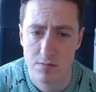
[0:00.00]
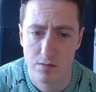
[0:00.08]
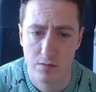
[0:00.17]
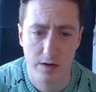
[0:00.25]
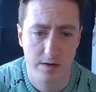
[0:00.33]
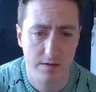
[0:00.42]

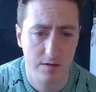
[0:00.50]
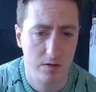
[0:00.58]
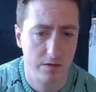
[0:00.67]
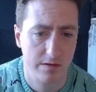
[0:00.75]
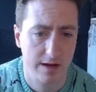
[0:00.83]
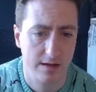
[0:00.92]
Where's the other
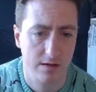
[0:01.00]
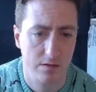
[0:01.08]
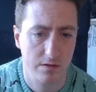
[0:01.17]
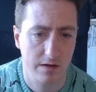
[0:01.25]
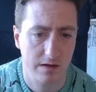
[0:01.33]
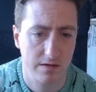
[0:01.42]
check? The other
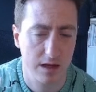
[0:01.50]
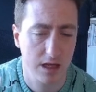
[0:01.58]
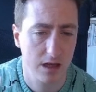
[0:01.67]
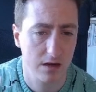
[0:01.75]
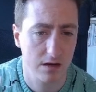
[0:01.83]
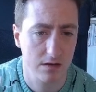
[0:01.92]
check is
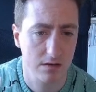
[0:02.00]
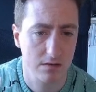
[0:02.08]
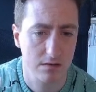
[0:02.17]
here.